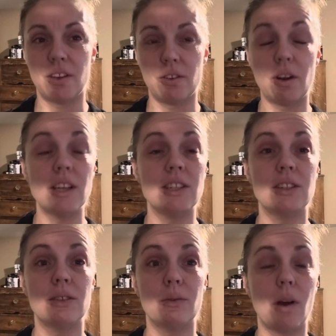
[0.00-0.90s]

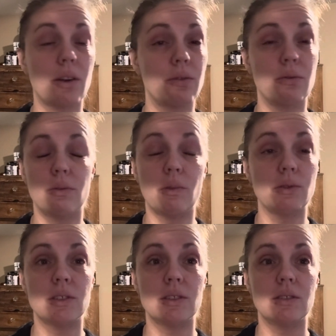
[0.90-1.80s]
Christ walked through the
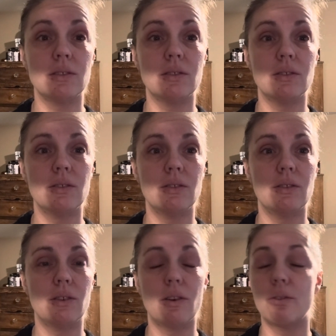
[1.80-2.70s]
most
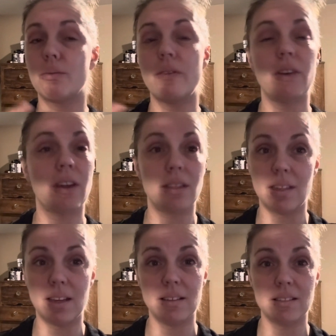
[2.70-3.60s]
horrific
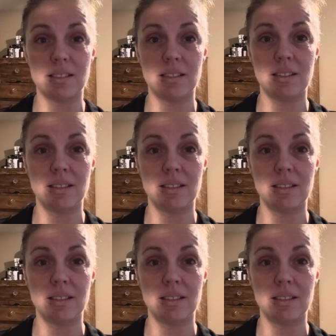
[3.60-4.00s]
things.